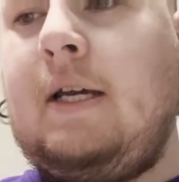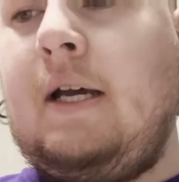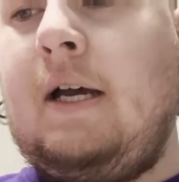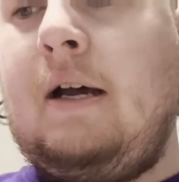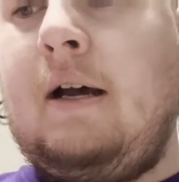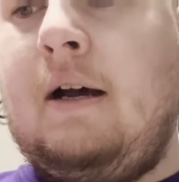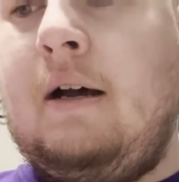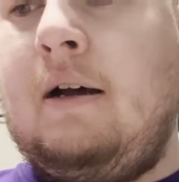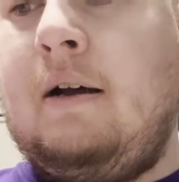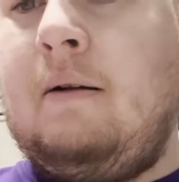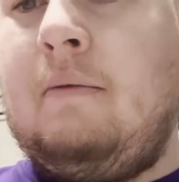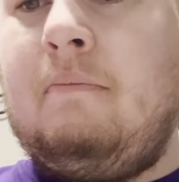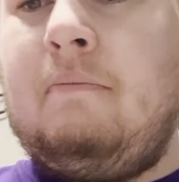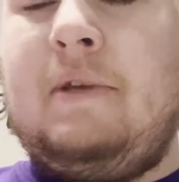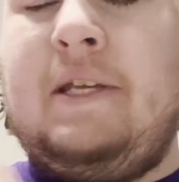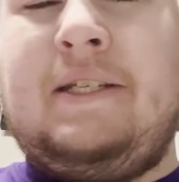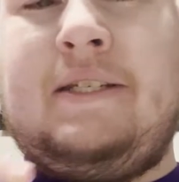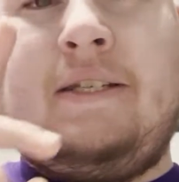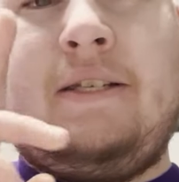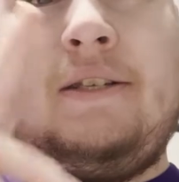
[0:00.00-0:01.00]

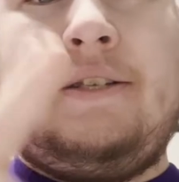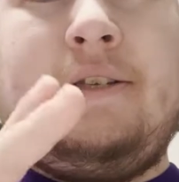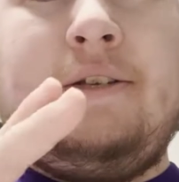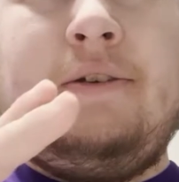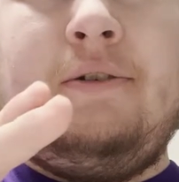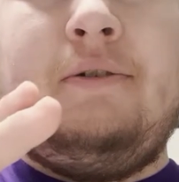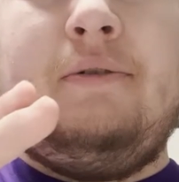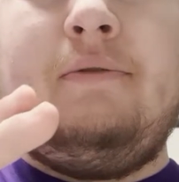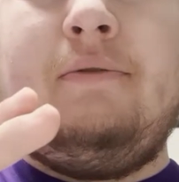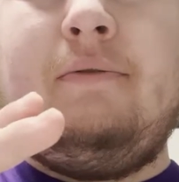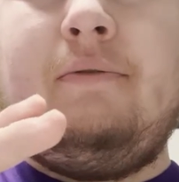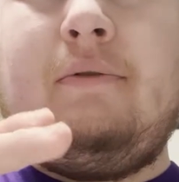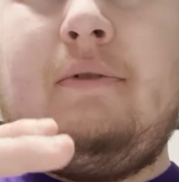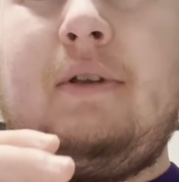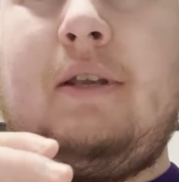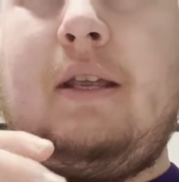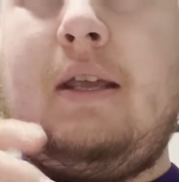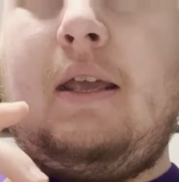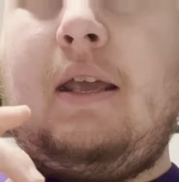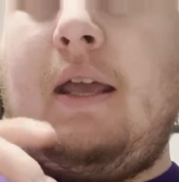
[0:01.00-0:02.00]
It still
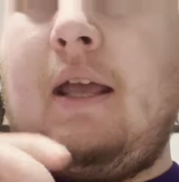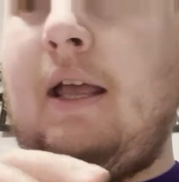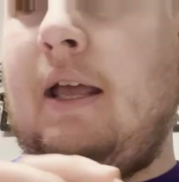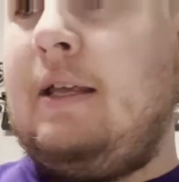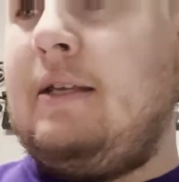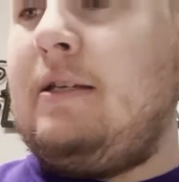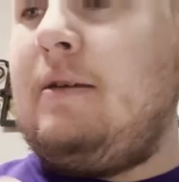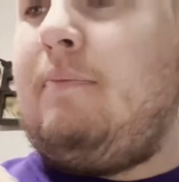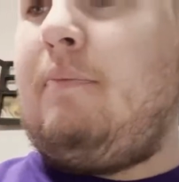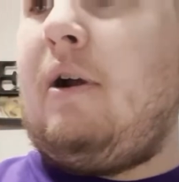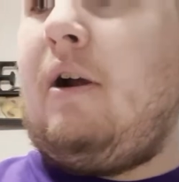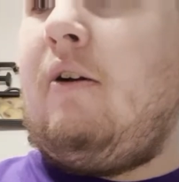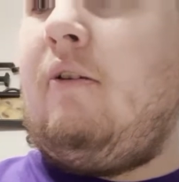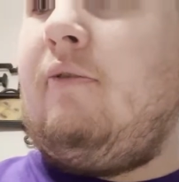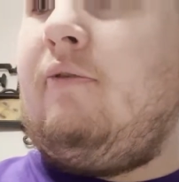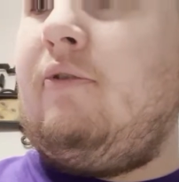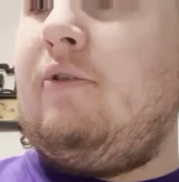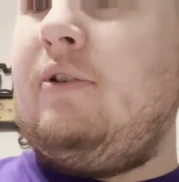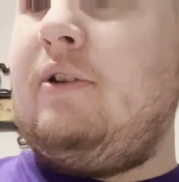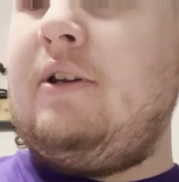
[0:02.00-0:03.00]
has a
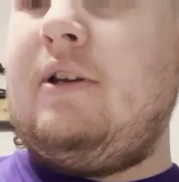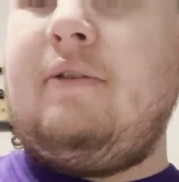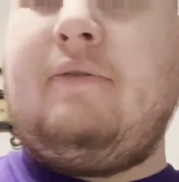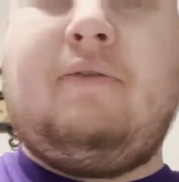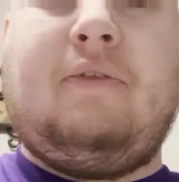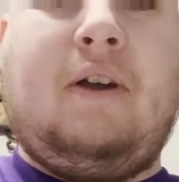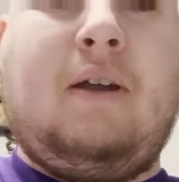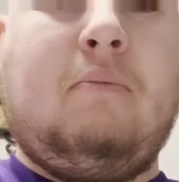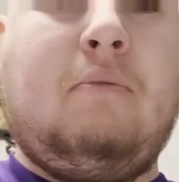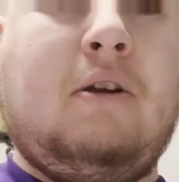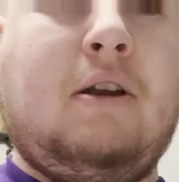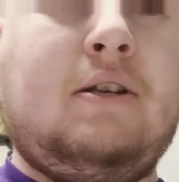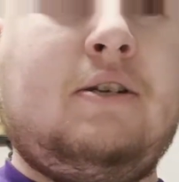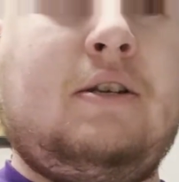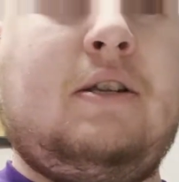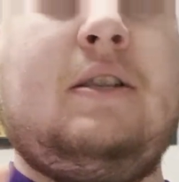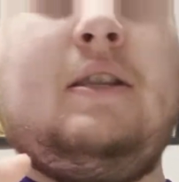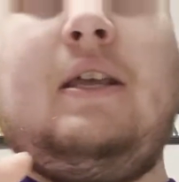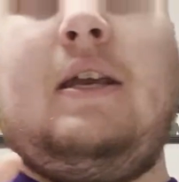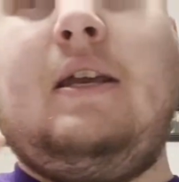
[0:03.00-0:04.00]
powerful enough
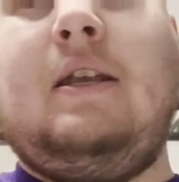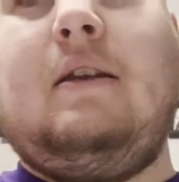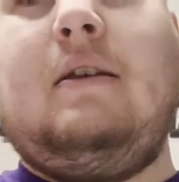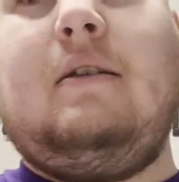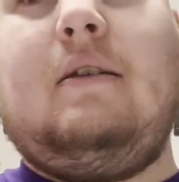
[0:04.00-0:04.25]
vibration that